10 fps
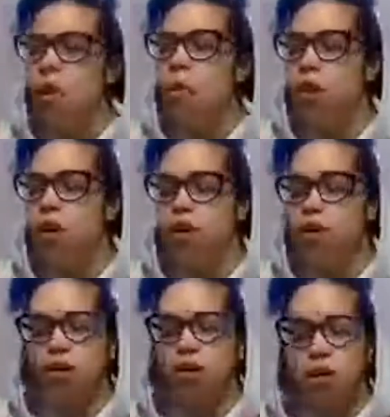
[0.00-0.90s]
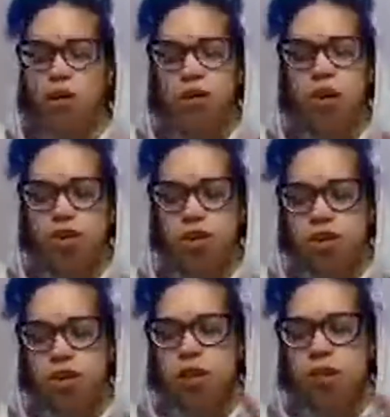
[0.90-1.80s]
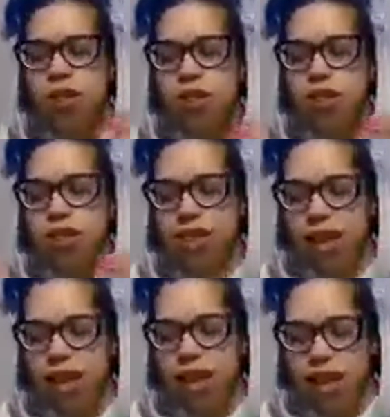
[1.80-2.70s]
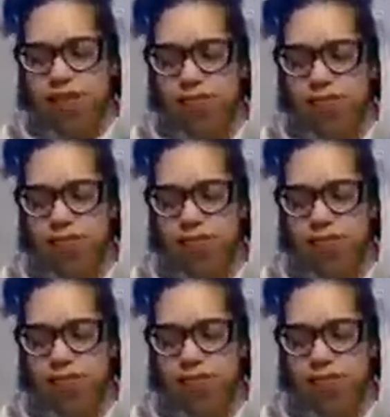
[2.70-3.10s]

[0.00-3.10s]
Well, you don't know where to start because, again,